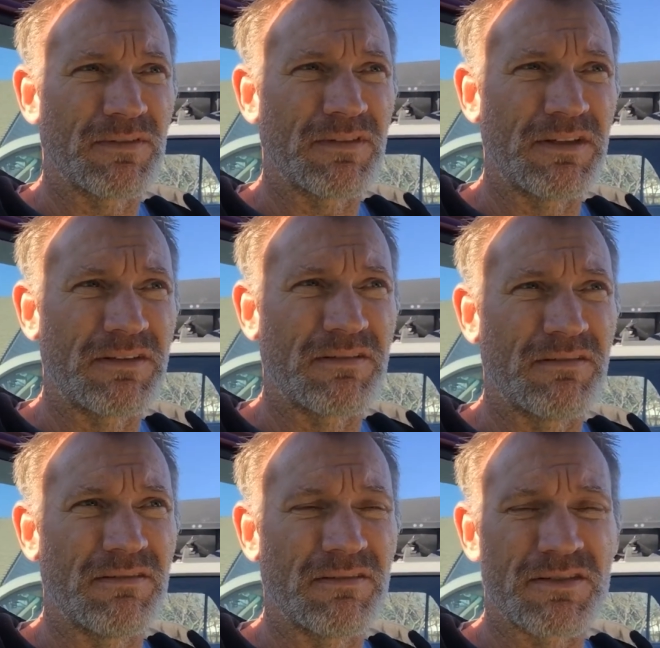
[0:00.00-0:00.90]
it
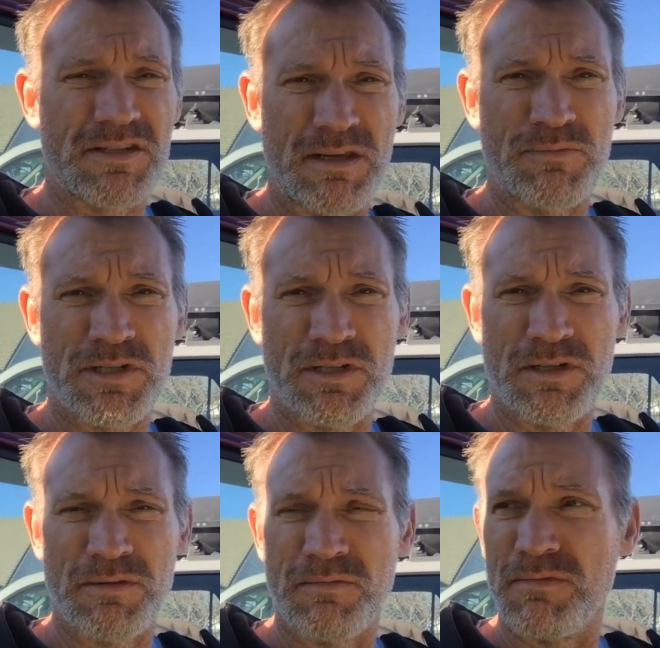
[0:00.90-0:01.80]
seems
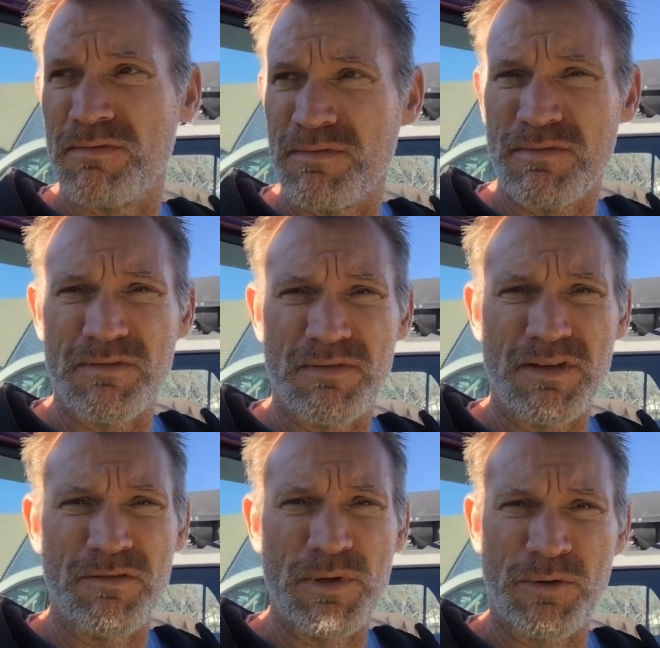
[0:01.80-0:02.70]
to
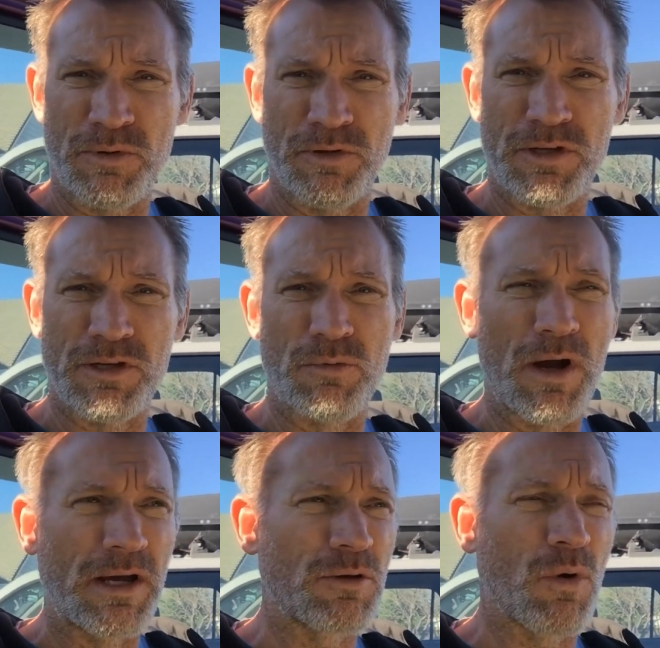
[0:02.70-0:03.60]
give me a really good
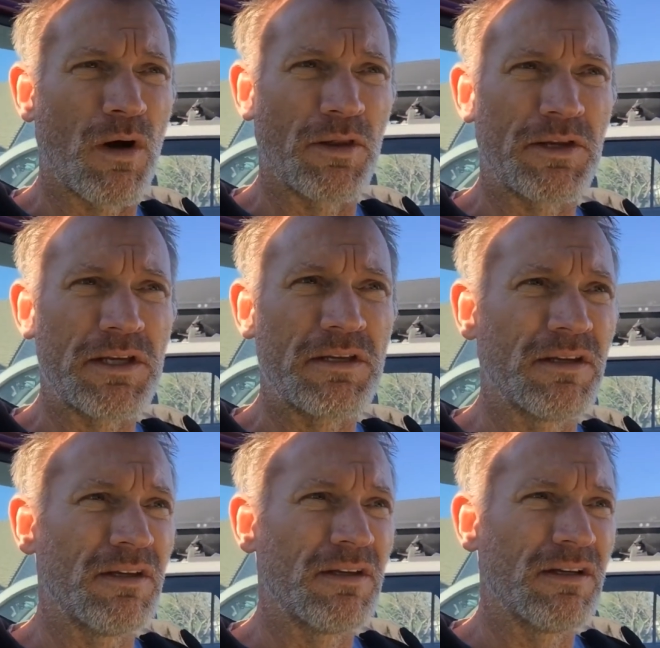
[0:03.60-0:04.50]
ride quality.
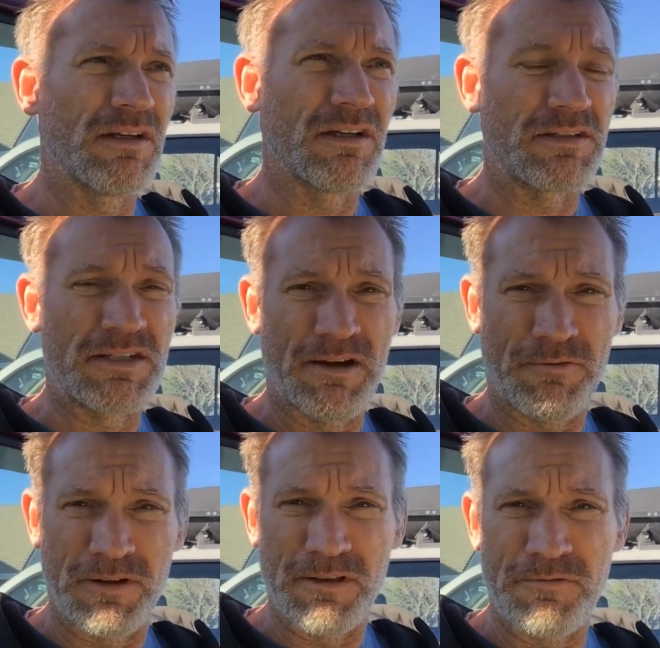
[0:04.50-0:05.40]
I
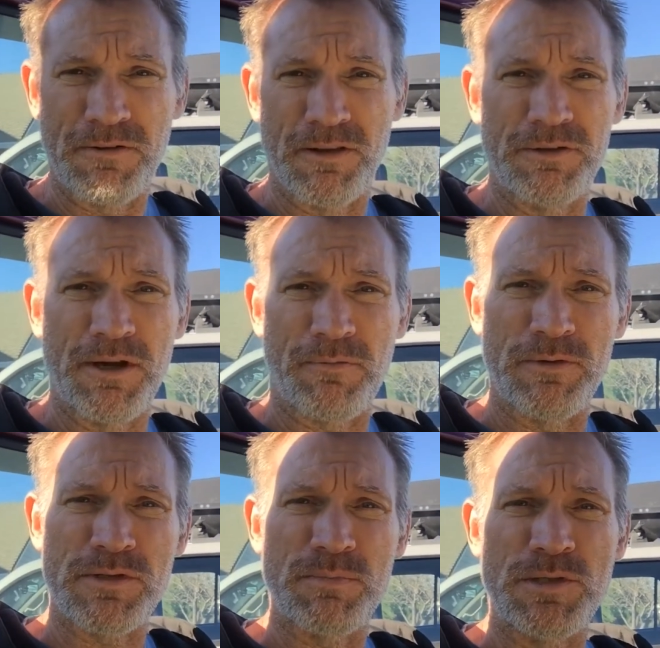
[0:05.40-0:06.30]
definitely feel a
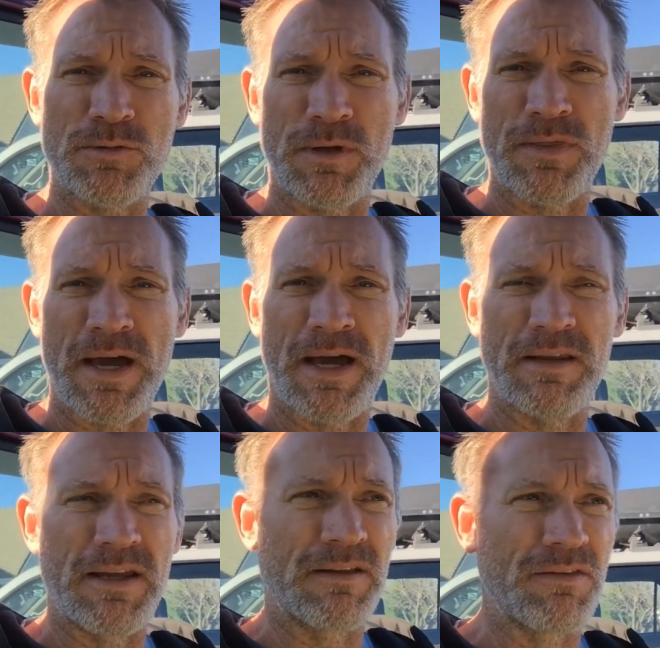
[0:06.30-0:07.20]
difference between that
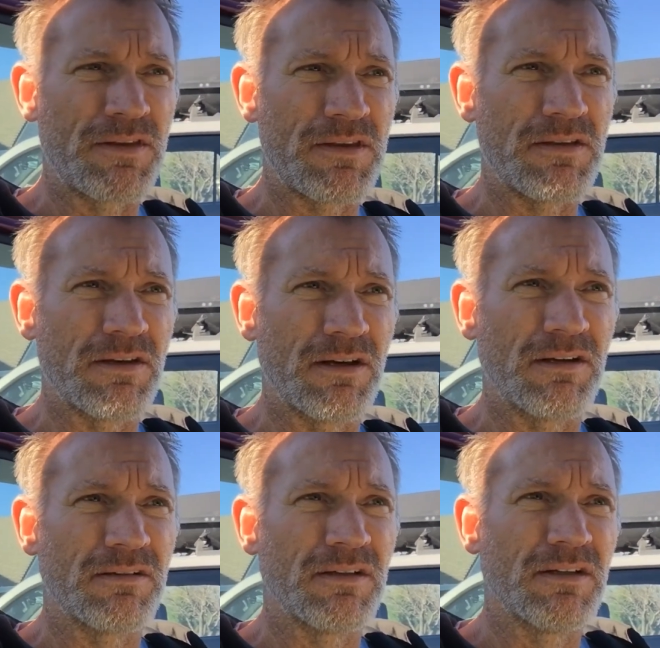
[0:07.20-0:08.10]
and
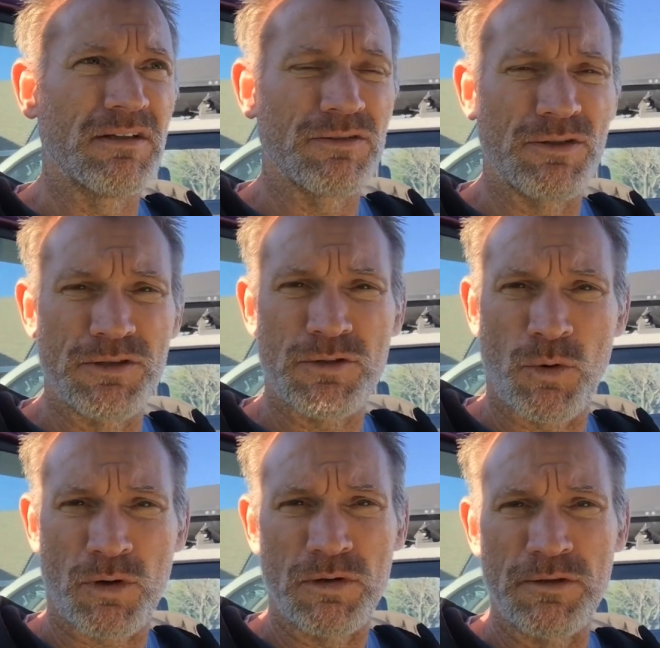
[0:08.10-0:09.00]
the
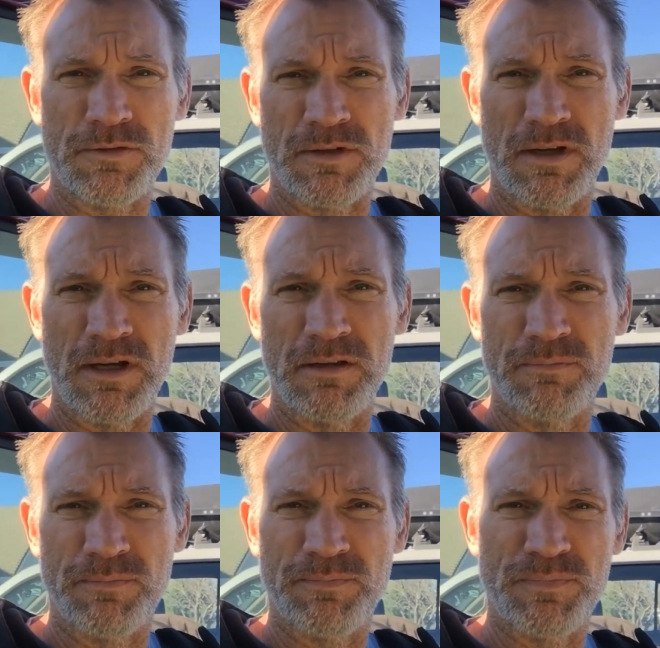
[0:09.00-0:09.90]
torque lift
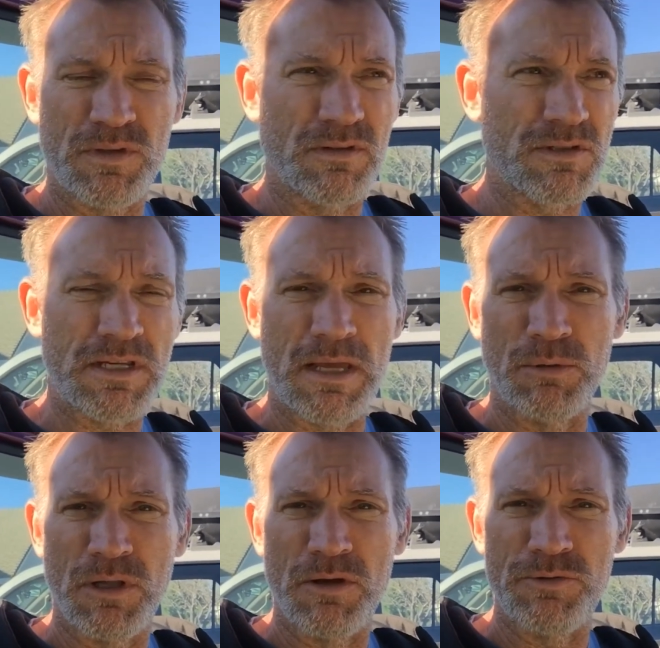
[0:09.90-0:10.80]

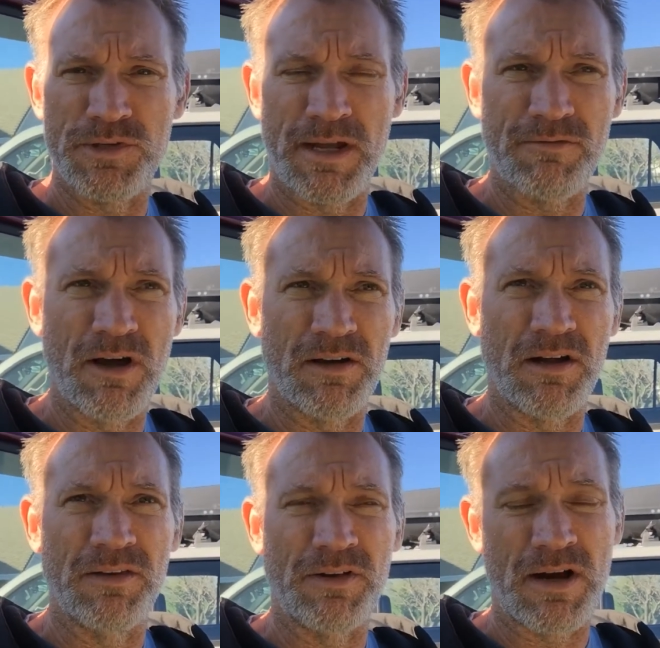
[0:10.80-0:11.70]
stable loads that I've got
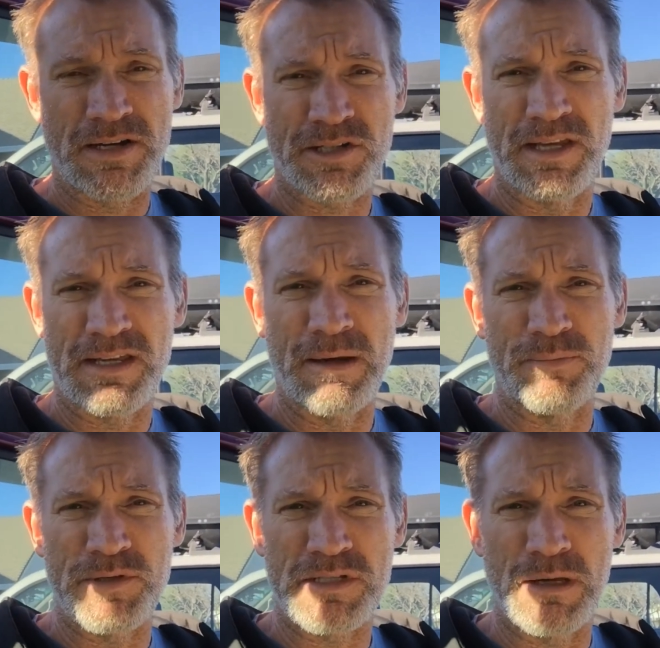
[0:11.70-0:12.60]
on there. Actually, I kept
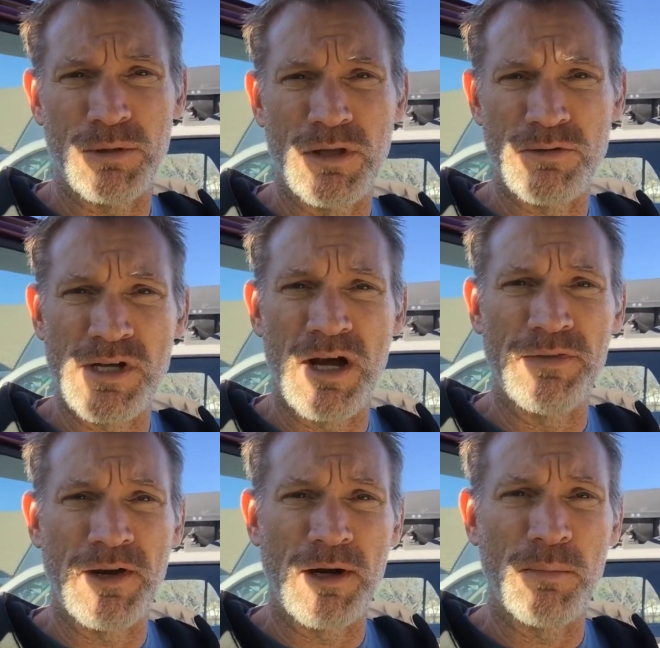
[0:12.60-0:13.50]
the stable loads
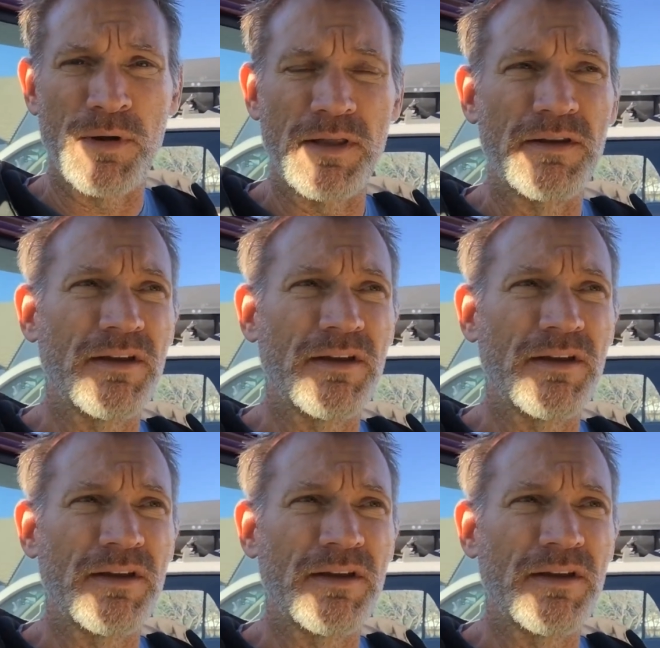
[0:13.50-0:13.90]
on there, but